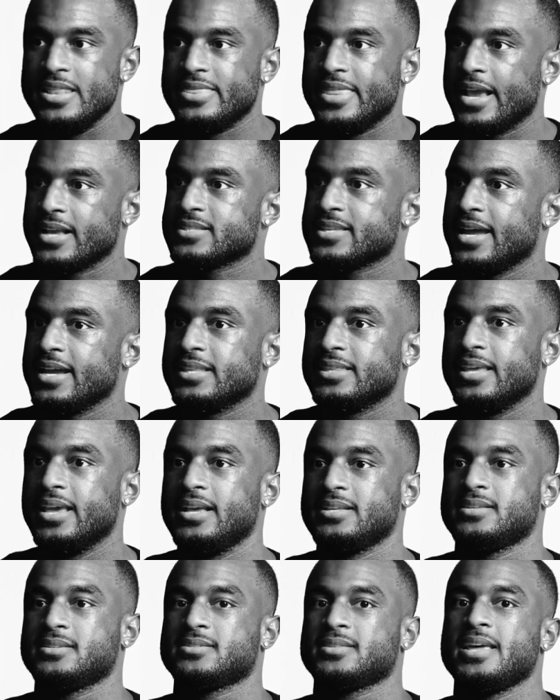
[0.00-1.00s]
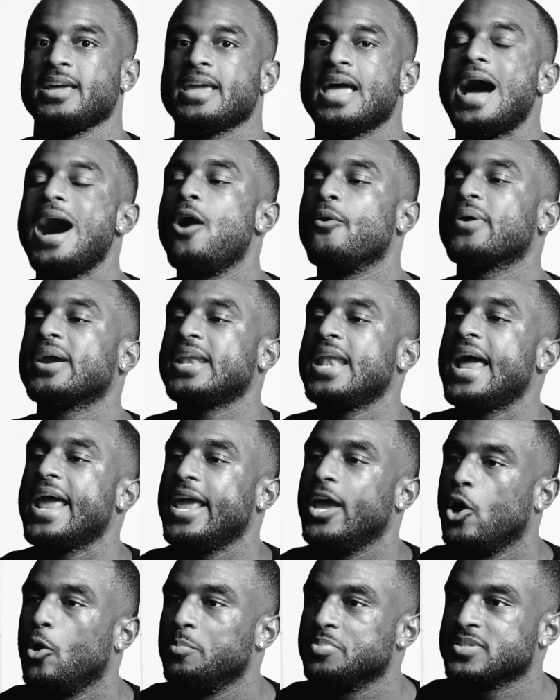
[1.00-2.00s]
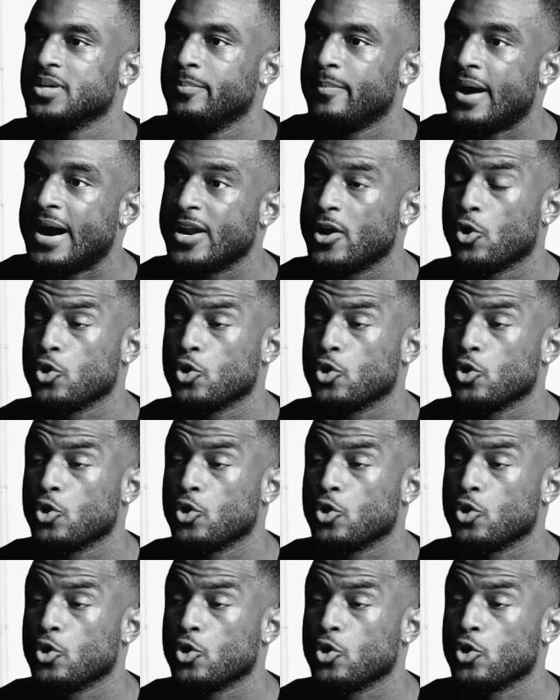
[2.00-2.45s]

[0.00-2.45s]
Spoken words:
things like this, it's like, how can I help somebody?